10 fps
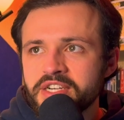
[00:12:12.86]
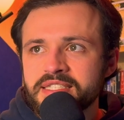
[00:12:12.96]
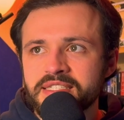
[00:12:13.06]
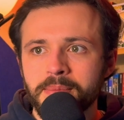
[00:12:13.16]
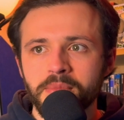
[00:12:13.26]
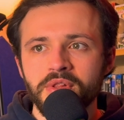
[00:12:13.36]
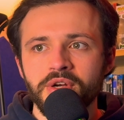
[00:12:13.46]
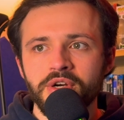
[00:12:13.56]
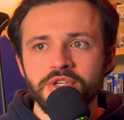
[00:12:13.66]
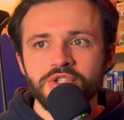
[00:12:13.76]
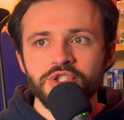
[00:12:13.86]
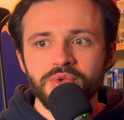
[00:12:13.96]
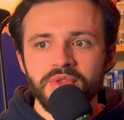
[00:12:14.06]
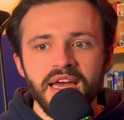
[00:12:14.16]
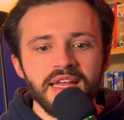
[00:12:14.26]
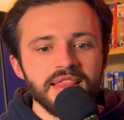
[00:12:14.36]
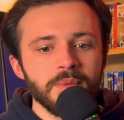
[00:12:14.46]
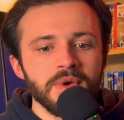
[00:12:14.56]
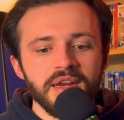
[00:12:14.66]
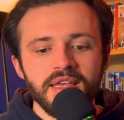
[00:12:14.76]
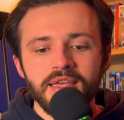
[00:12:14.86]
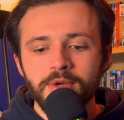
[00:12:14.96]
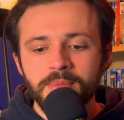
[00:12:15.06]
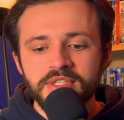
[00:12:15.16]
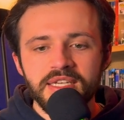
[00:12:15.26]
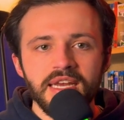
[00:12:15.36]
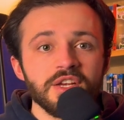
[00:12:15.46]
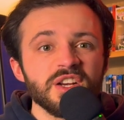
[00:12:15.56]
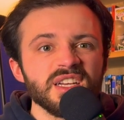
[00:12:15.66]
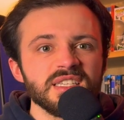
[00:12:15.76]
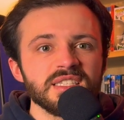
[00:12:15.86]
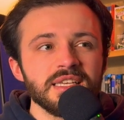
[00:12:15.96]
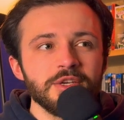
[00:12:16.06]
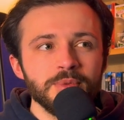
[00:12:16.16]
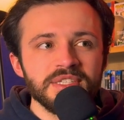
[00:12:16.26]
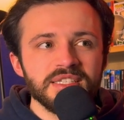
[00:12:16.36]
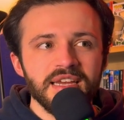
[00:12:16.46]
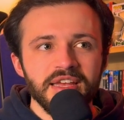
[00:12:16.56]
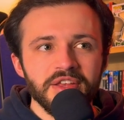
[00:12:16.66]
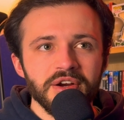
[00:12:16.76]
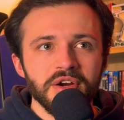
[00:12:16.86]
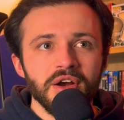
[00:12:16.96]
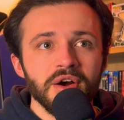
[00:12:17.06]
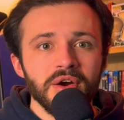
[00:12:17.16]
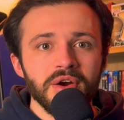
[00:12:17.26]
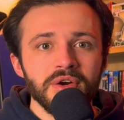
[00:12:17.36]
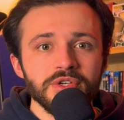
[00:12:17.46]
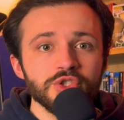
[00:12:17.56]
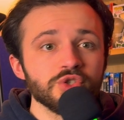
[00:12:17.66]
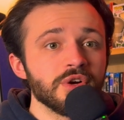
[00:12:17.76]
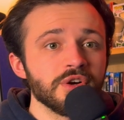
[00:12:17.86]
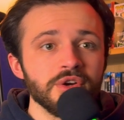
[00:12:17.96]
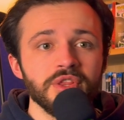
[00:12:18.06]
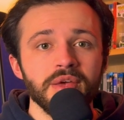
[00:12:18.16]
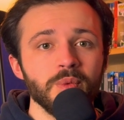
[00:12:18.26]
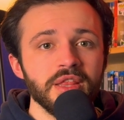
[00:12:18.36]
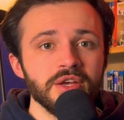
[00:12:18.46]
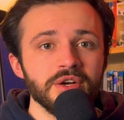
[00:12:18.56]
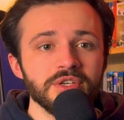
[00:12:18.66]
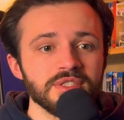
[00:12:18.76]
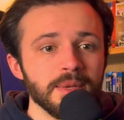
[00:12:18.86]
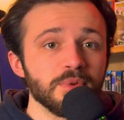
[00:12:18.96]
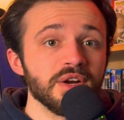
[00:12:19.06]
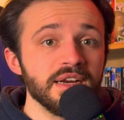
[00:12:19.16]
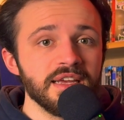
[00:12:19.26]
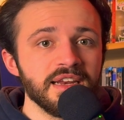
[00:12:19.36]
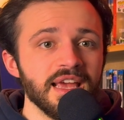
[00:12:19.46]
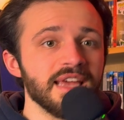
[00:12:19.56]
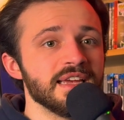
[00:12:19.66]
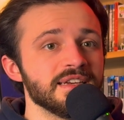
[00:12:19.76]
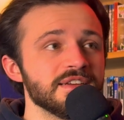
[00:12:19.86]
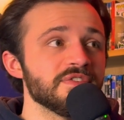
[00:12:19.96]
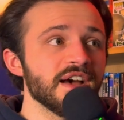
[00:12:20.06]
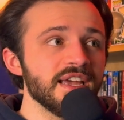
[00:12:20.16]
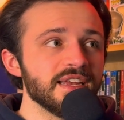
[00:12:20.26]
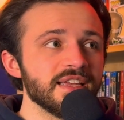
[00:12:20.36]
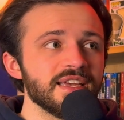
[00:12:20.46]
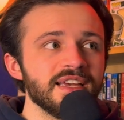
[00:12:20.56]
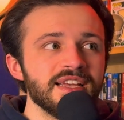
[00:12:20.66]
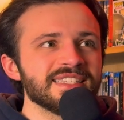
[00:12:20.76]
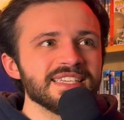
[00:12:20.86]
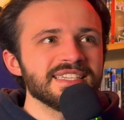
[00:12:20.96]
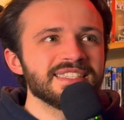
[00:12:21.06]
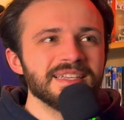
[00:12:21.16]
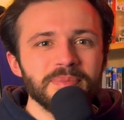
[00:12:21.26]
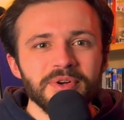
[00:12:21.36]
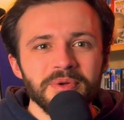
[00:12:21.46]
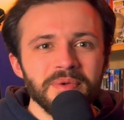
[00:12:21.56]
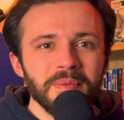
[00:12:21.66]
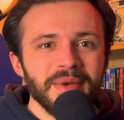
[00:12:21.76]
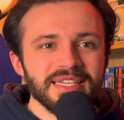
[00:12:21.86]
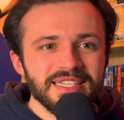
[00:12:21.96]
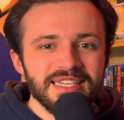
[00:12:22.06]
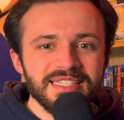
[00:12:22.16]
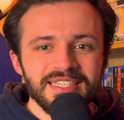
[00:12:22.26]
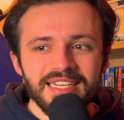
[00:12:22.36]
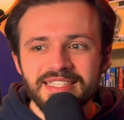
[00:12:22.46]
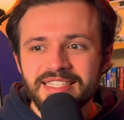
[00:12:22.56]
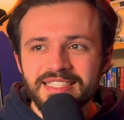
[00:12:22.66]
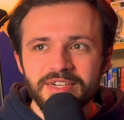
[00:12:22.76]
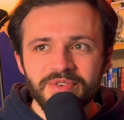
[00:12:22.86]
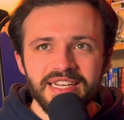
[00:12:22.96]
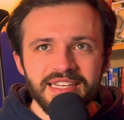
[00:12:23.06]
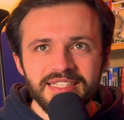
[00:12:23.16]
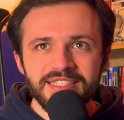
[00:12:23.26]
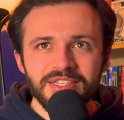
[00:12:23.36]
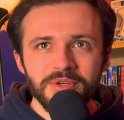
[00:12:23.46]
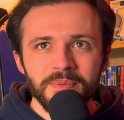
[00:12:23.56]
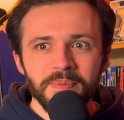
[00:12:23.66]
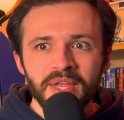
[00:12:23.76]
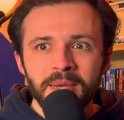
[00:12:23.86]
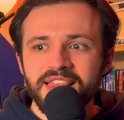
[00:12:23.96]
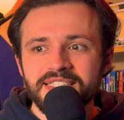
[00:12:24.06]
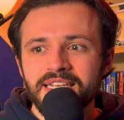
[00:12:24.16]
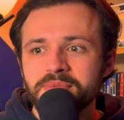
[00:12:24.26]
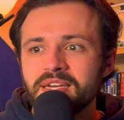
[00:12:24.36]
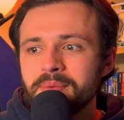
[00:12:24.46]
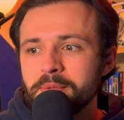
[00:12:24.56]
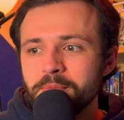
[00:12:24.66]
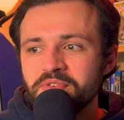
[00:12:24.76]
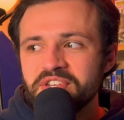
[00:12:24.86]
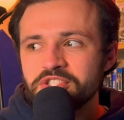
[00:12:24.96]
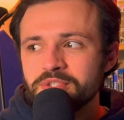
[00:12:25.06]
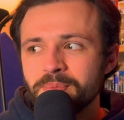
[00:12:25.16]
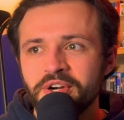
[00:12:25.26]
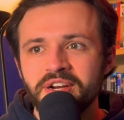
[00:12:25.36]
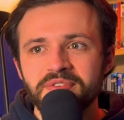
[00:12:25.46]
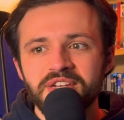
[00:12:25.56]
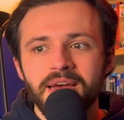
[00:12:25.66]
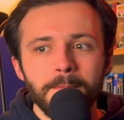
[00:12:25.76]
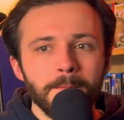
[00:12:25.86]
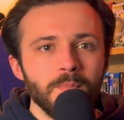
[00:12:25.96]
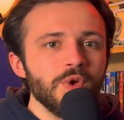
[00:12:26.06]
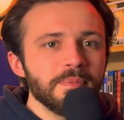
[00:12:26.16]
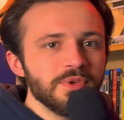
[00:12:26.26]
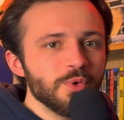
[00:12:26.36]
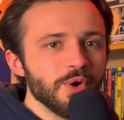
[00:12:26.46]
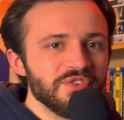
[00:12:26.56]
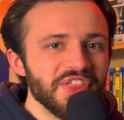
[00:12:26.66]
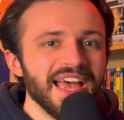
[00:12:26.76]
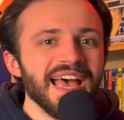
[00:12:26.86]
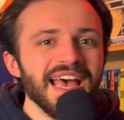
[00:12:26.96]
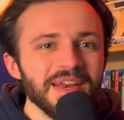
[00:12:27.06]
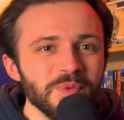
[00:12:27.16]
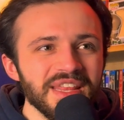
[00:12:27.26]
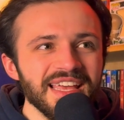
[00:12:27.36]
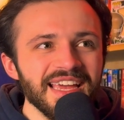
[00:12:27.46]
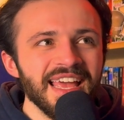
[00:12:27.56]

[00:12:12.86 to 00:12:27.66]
very similar to that. They want humans together because humans together are stronger than when they're separated and divided. It's such a simple message. It's easy to read into, but at the same time, the movie is smart enough to not whip you over the head with